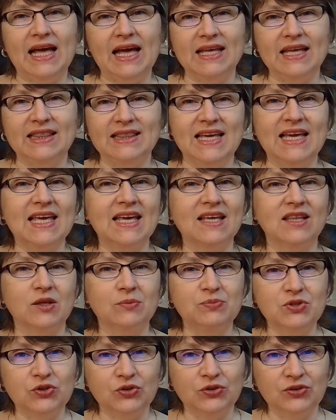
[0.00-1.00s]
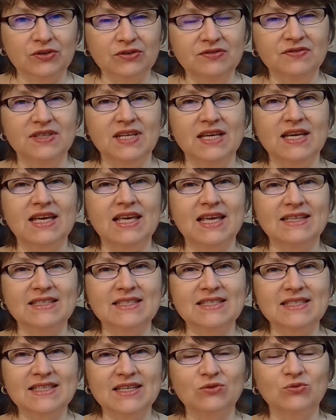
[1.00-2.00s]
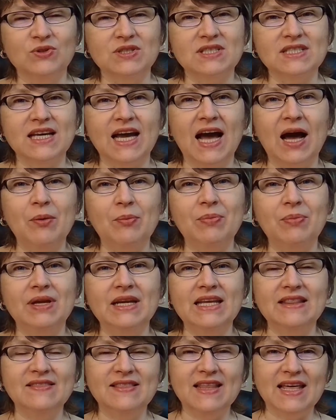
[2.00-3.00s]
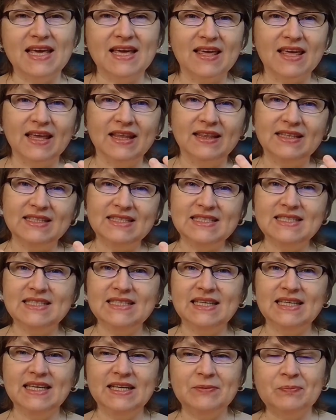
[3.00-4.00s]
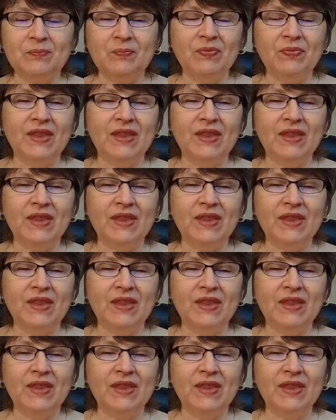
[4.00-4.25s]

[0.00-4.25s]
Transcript: they can observe, they can see what's happening, they can see